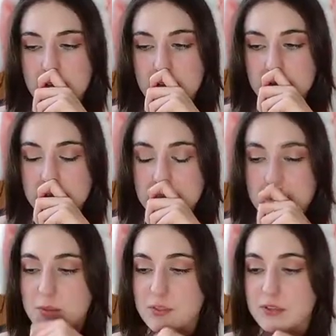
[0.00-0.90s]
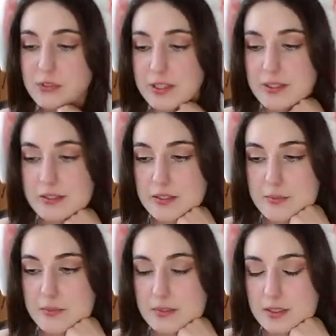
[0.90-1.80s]
I'll read them in my free
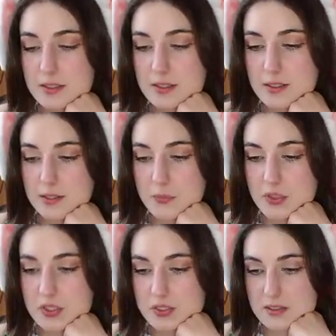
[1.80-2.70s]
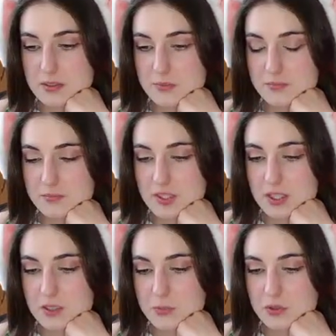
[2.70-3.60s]
time. But um,
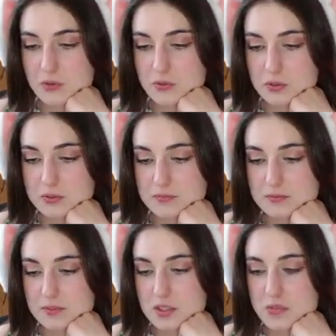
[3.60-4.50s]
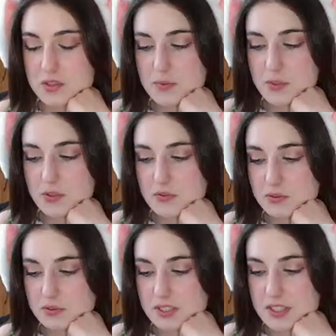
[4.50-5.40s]
yeah, beautiful. This was a
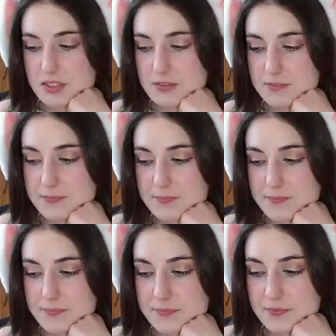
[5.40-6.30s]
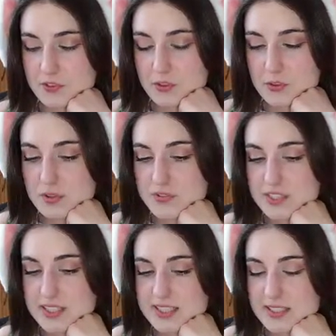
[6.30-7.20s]
beautiful read. It was
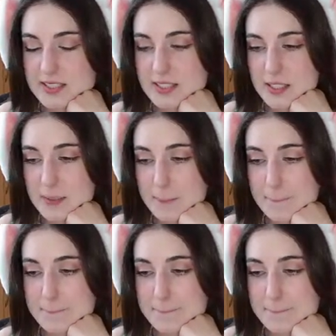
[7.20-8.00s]
fantastic.